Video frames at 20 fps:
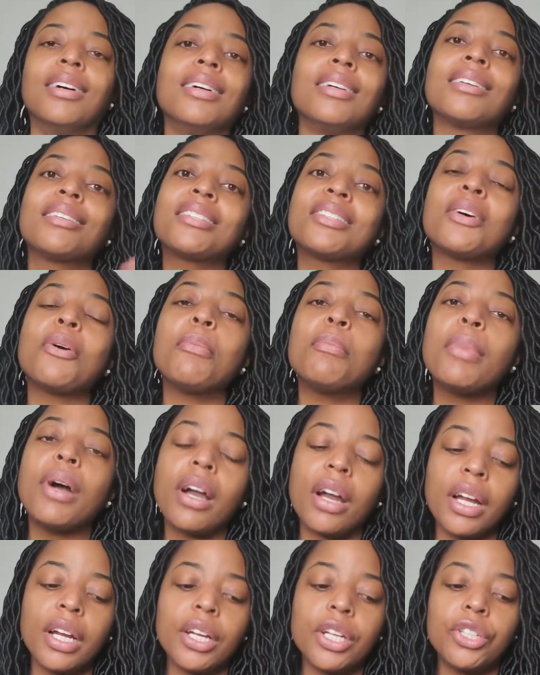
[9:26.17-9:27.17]
So
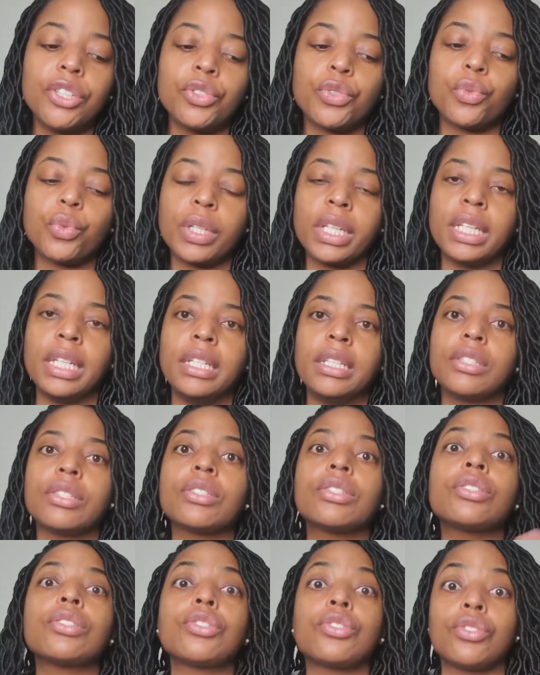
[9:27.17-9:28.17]
Marge
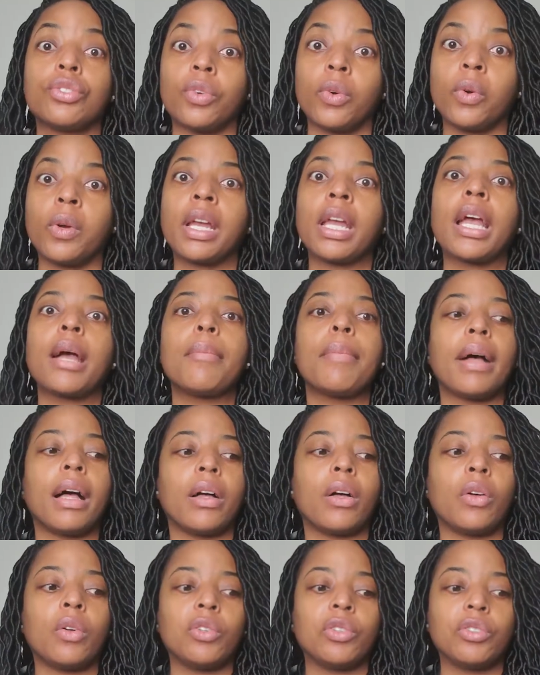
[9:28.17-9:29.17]
reads the story
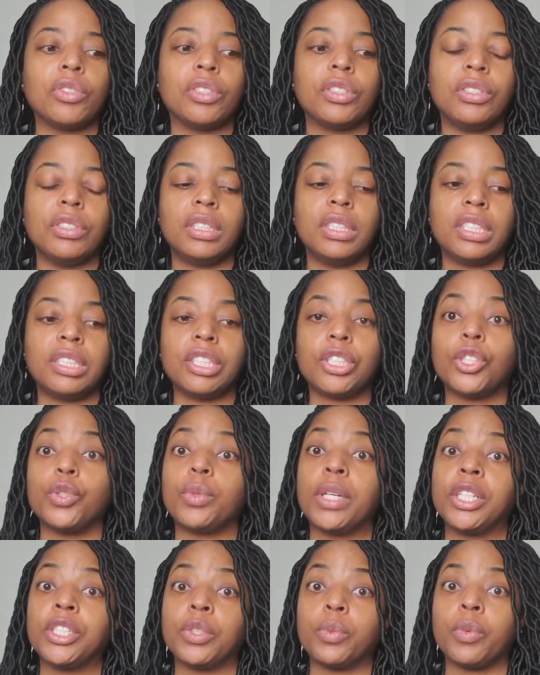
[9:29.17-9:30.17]
about the
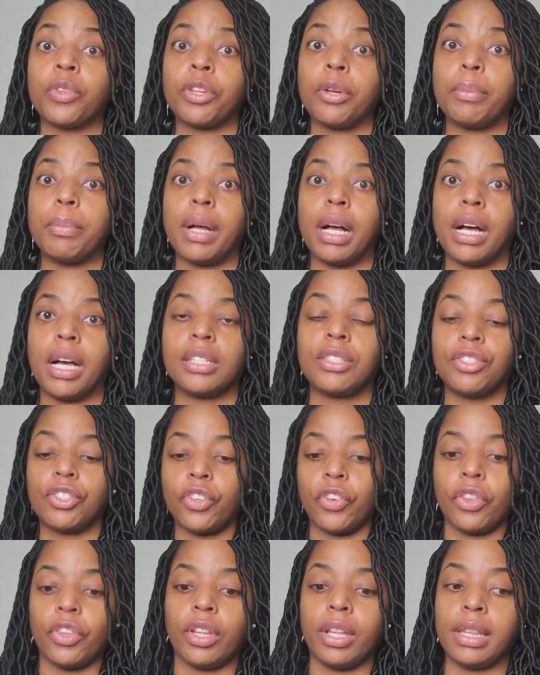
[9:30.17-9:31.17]
situation with her boss
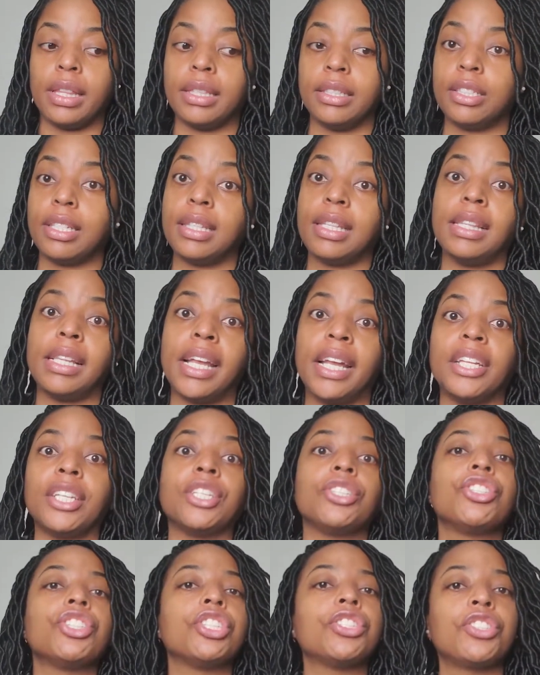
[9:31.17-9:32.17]
to the
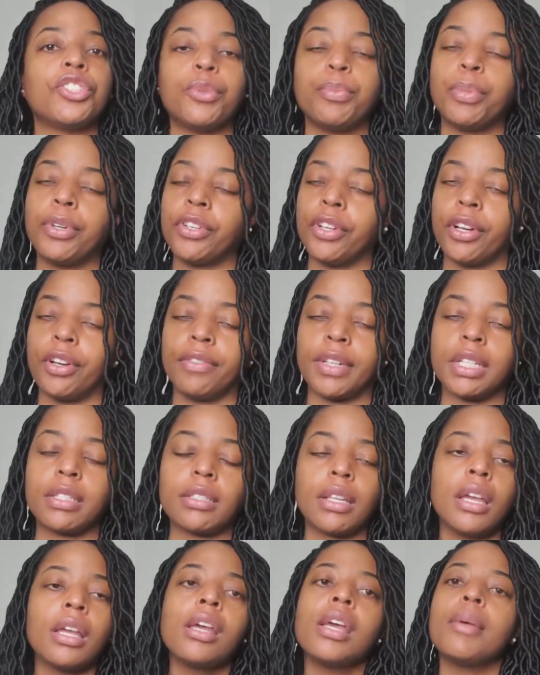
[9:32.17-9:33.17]
lady. She's super
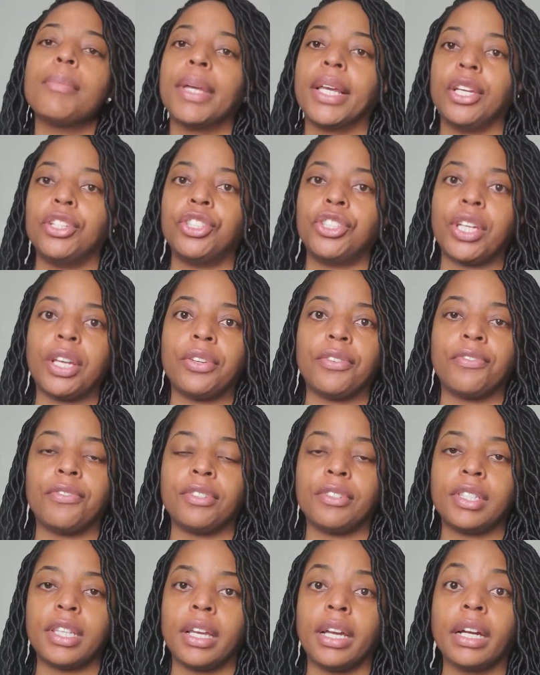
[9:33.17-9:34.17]
nervous because
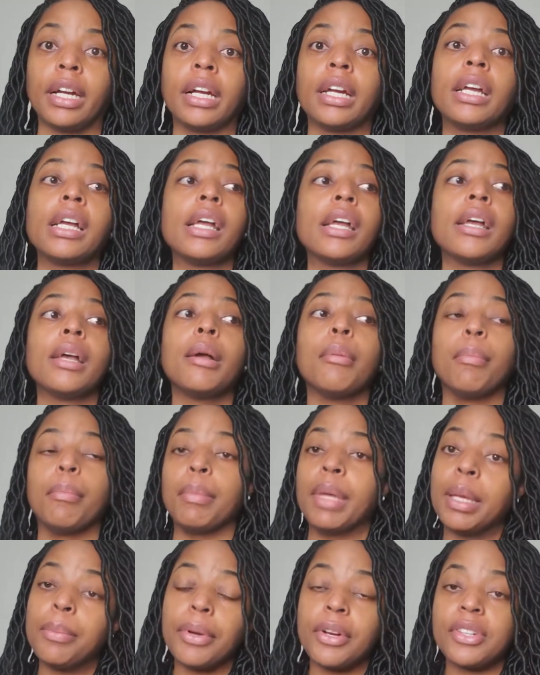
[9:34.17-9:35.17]
Jennifer's there.
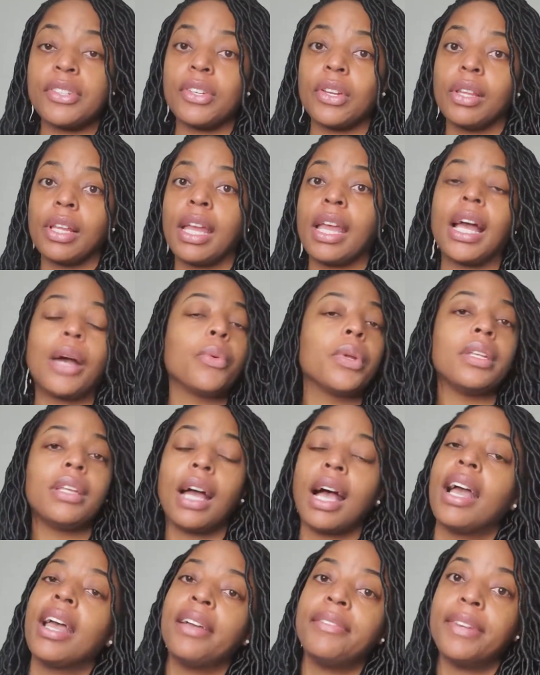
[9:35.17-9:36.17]
Me personally, I would
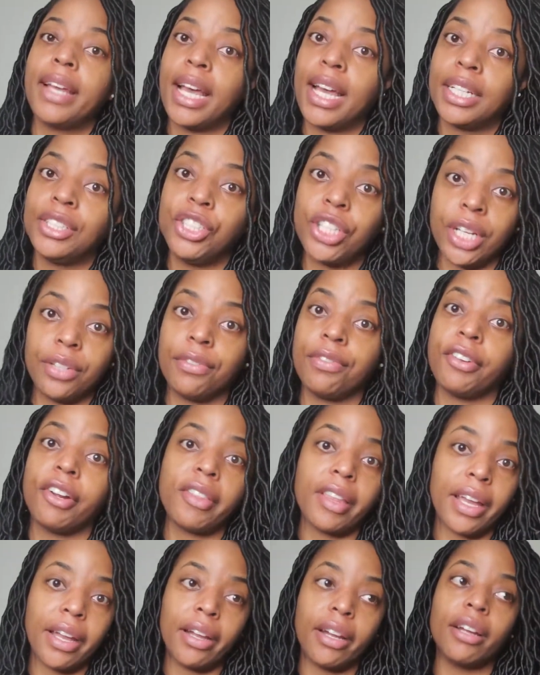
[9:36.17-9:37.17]
not have had
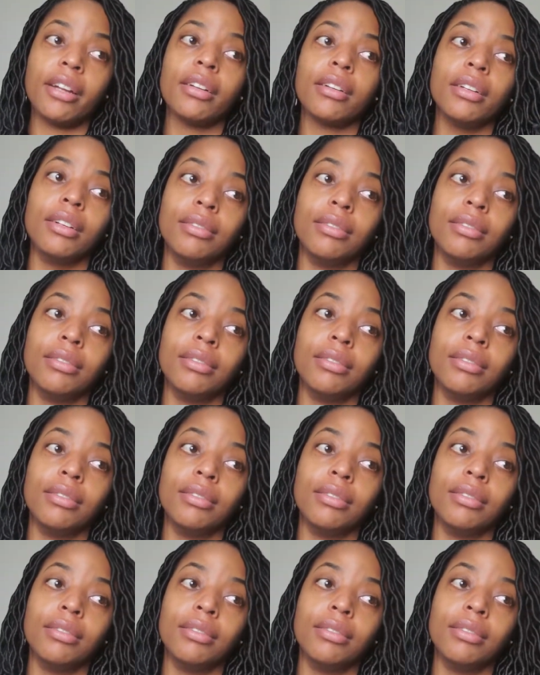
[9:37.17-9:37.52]
Jennifer there.